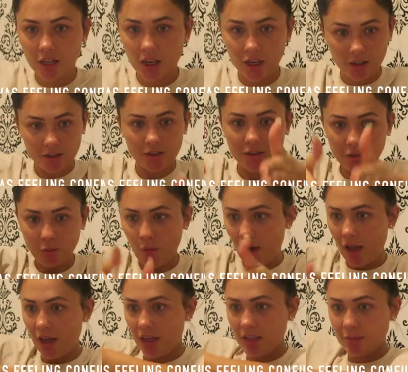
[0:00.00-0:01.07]
Like,
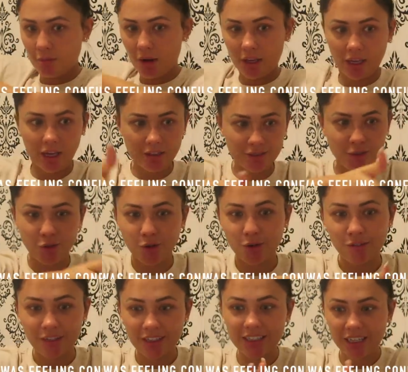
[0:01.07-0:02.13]
where is my
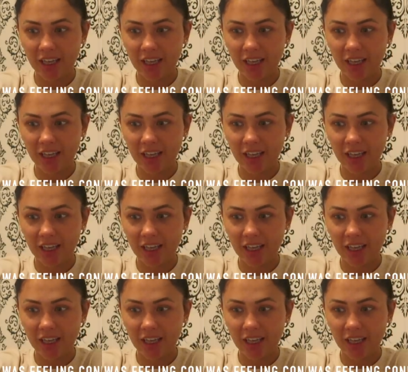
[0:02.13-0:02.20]
category?